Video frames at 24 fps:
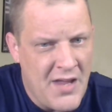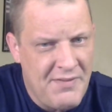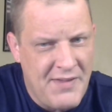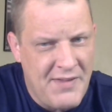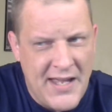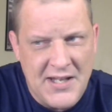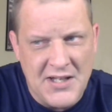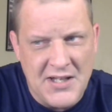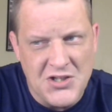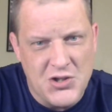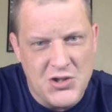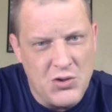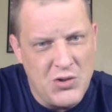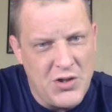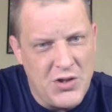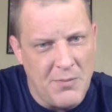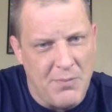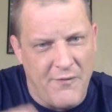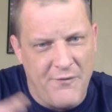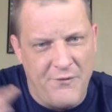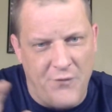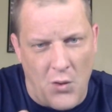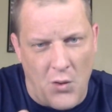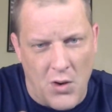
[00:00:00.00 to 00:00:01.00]
They could do the
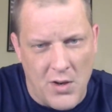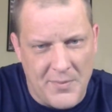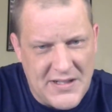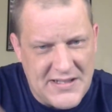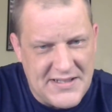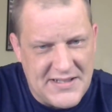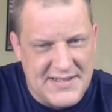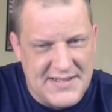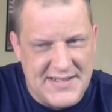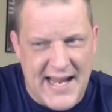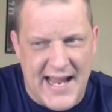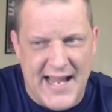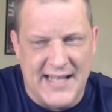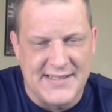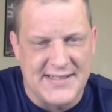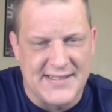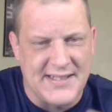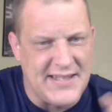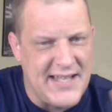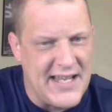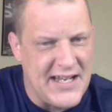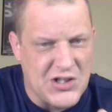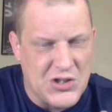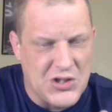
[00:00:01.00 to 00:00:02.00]
performance dance
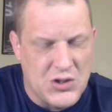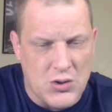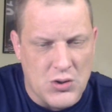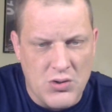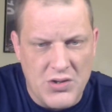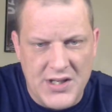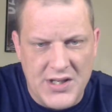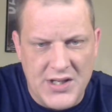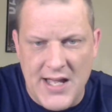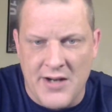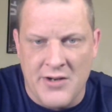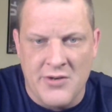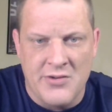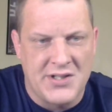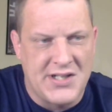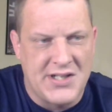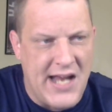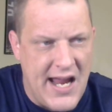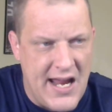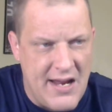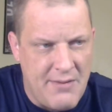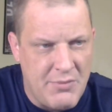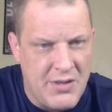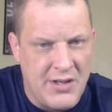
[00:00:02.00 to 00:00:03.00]
and they could do the
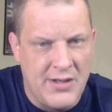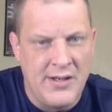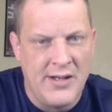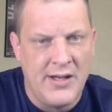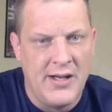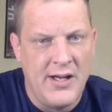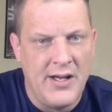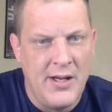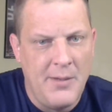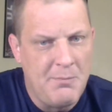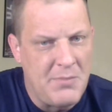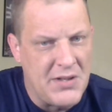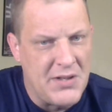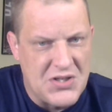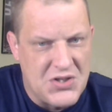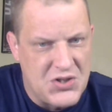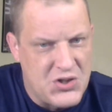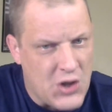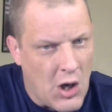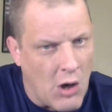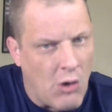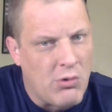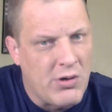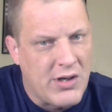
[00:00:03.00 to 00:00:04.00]
entertainment,
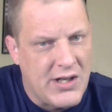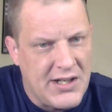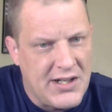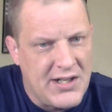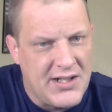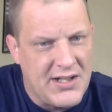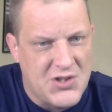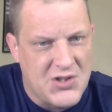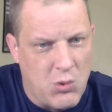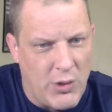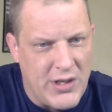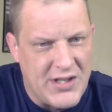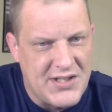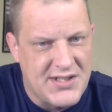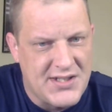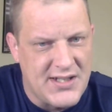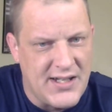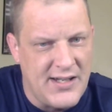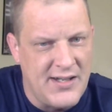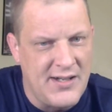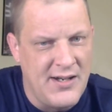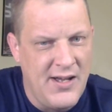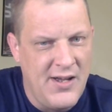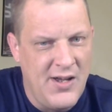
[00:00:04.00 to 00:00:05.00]
but don't get it
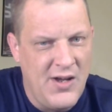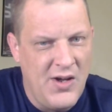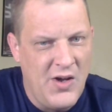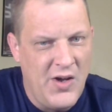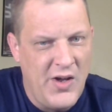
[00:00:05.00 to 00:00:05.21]
twisted.